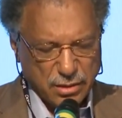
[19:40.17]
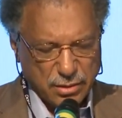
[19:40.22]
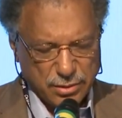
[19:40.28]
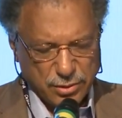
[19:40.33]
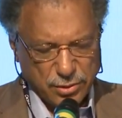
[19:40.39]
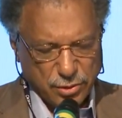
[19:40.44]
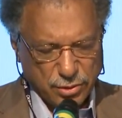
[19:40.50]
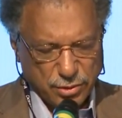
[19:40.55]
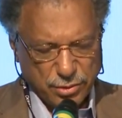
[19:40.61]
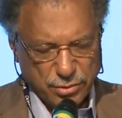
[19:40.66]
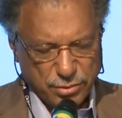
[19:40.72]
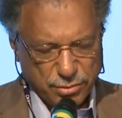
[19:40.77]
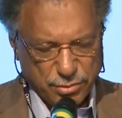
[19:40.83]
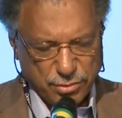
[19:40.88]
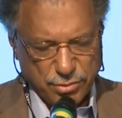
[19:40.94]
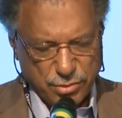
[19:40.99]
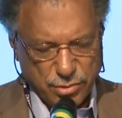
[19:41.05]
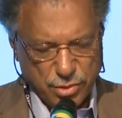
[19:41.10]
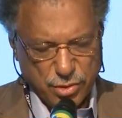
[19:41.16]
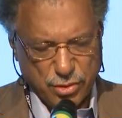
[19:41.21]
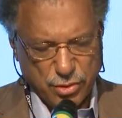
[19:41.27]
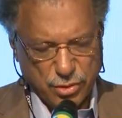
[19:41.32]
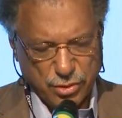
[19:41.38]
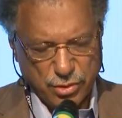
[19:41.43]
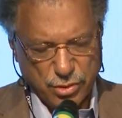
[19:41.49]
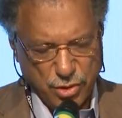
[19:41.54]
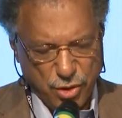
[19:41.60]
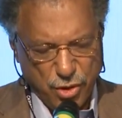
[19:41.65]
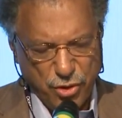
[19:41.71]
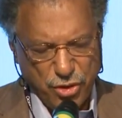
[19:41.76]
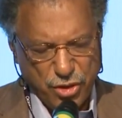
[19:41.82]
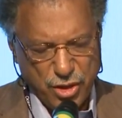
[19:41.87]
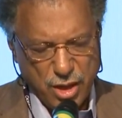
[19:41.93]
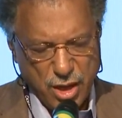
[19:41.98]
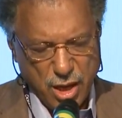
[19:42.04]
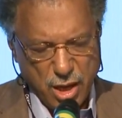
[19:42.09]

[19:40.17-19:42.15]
on Earth,